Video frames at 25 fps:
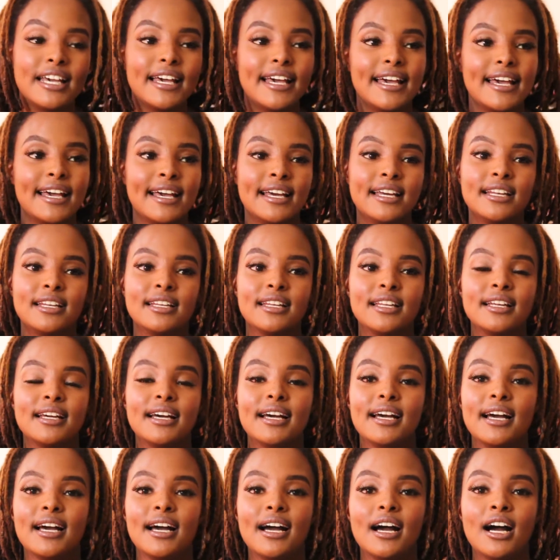and
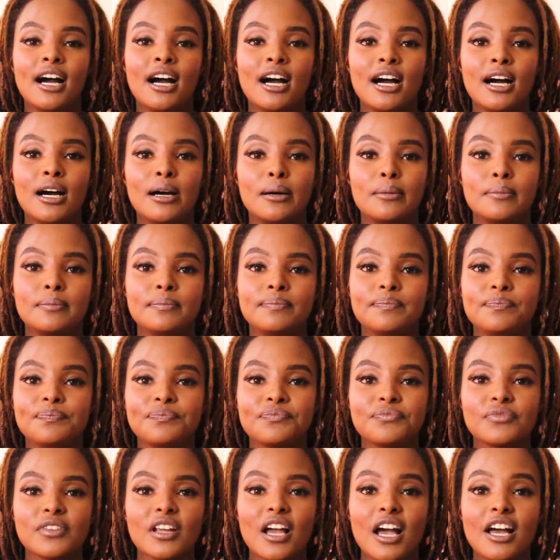
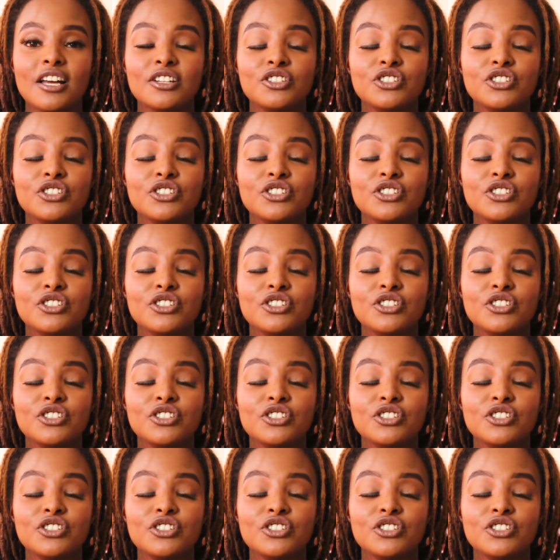I